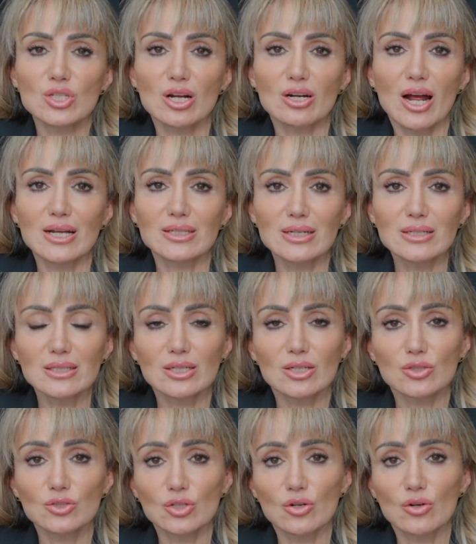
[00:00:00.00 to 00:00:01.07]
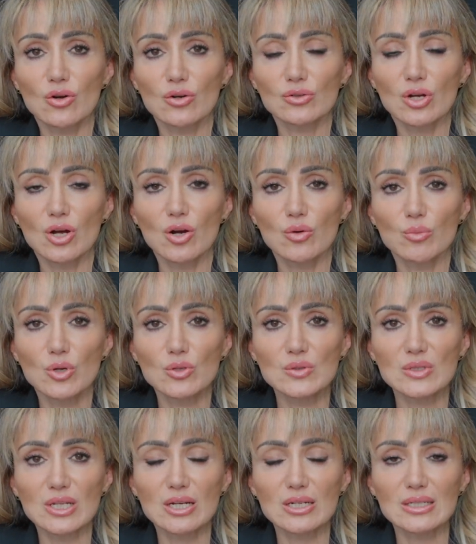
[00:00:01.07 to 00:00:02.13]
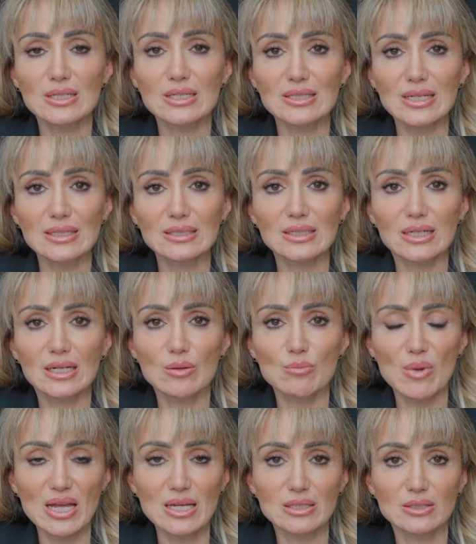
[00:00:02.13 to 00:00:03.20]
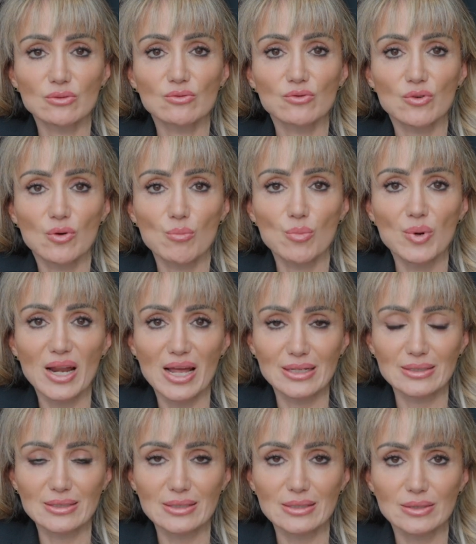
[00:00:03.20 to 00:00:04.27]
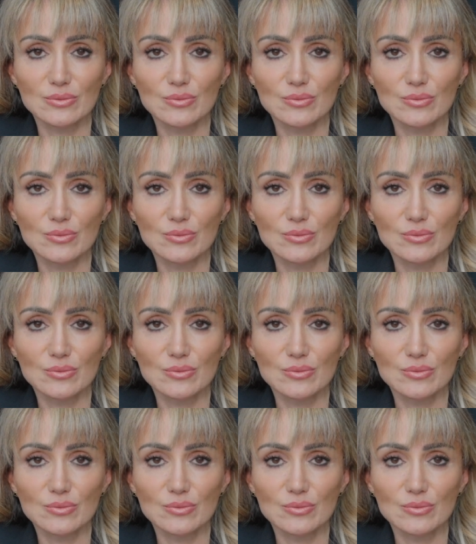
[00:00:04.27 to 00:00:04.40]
are identical to your own hormones. They're synthetically made from plants.